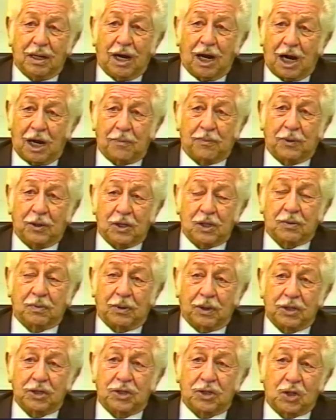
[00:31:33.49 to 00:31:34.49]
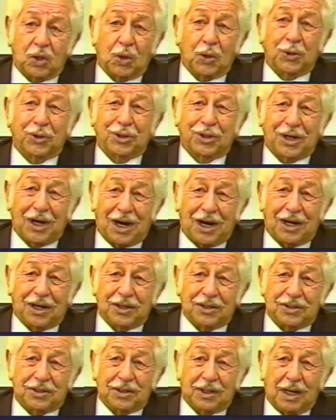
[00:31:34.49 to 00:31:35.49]
Our principle is to go to the
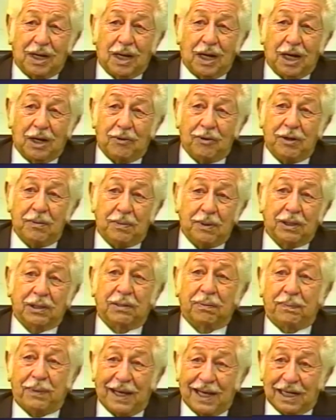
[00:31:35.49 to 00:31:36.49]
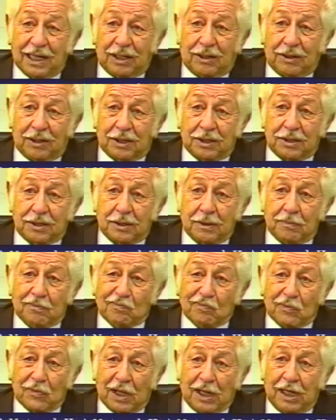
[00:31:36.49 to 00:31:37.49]
cause and rebuild the pancreas.
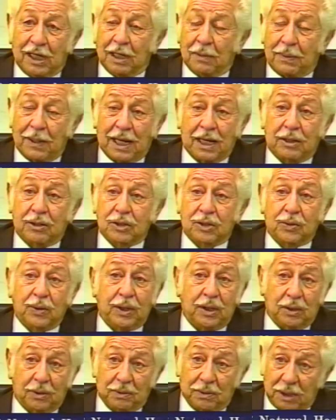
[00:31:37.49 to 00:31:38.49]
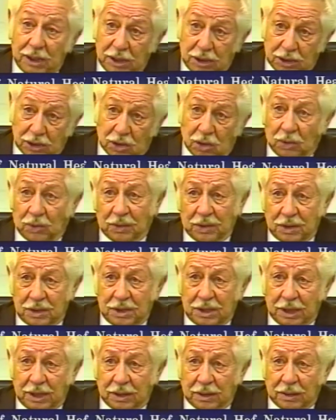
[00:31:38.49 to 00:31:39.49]
And in the pancreas, we don't need the golden
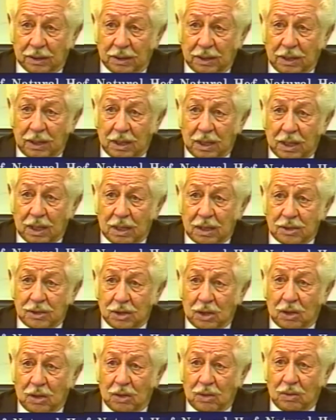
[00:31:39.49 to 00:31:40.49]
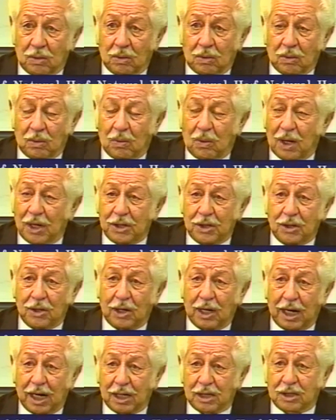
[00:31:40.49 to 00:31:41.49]
seal. So what
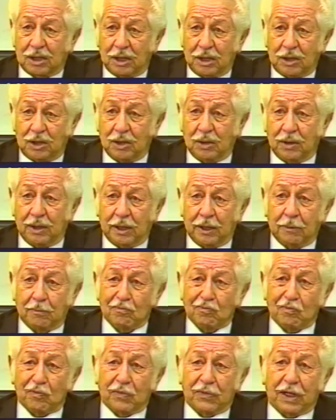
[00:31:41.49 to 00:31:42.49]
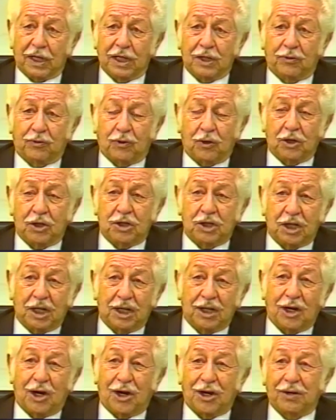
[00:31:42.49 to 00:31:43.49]
you're actually doing is furnishing
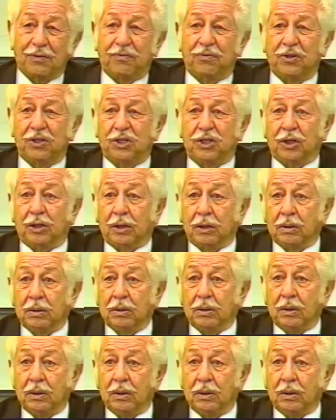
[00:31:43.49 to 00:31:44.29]
an artificial.